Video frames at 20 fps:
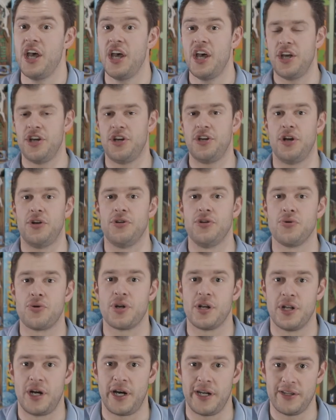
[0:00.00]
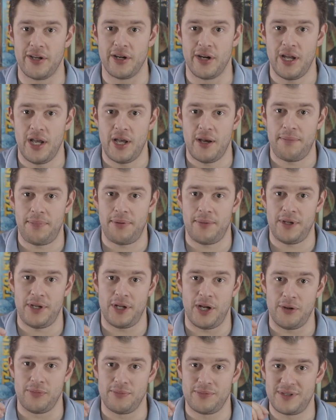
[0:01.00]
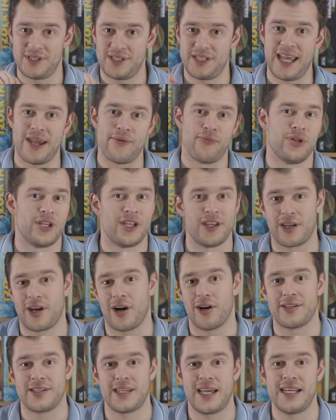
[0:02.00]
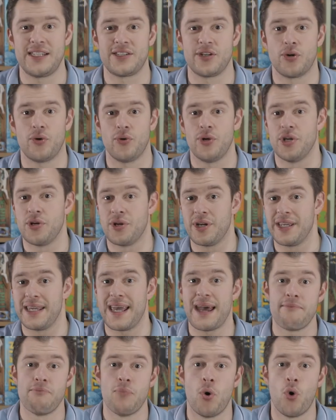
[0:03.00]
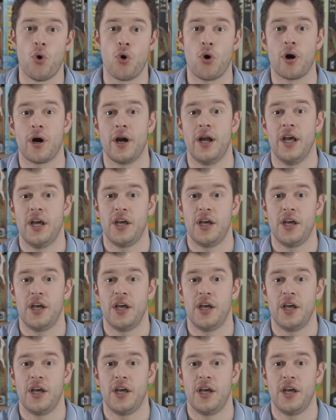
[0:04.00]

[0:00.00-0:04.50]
You know, you can either, you know, get rid of the cards later or you can get more.